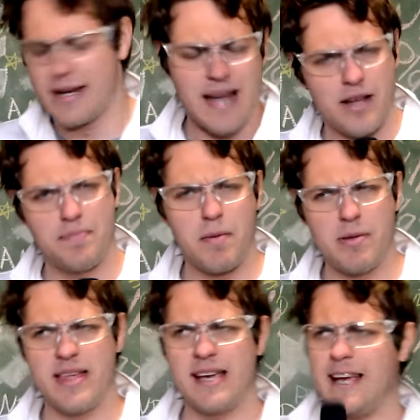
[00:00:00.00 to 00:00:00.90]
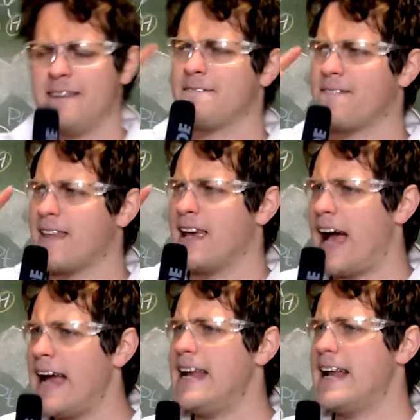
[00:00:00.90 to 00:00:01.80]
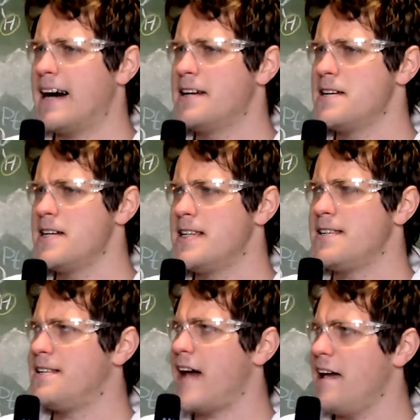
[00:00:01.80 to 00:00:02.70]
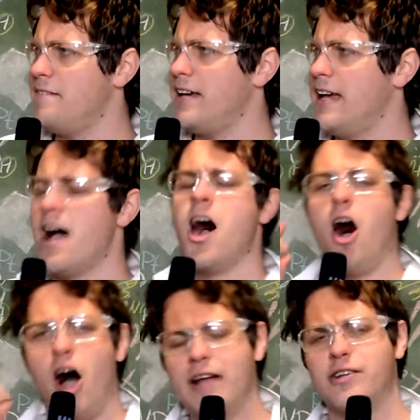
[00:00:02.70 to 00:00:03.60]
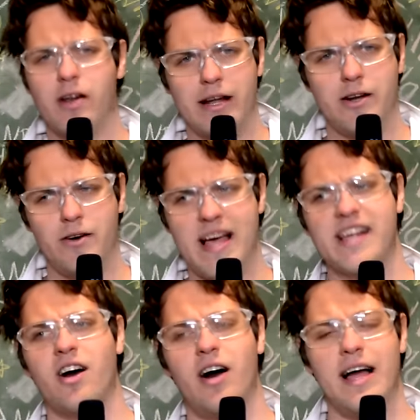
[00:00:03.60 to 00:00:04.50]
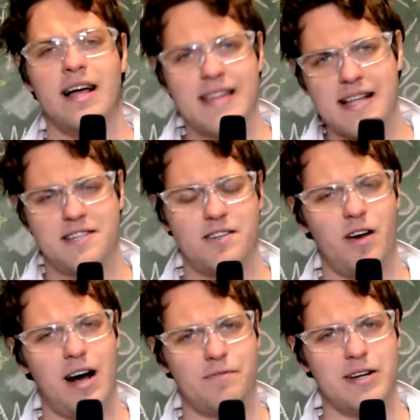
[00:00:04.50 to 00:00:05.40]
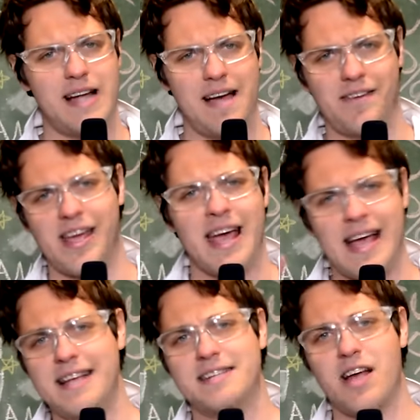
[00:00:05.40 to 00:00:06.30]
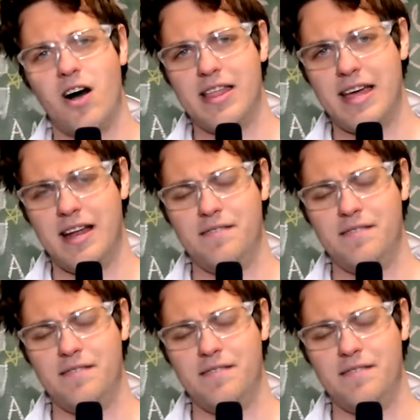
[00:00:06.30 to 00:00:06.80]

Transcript: Now you're probably thinking 1800s, Davy. I totally know that guy. That's Sir Humphry Davy. He's the guy that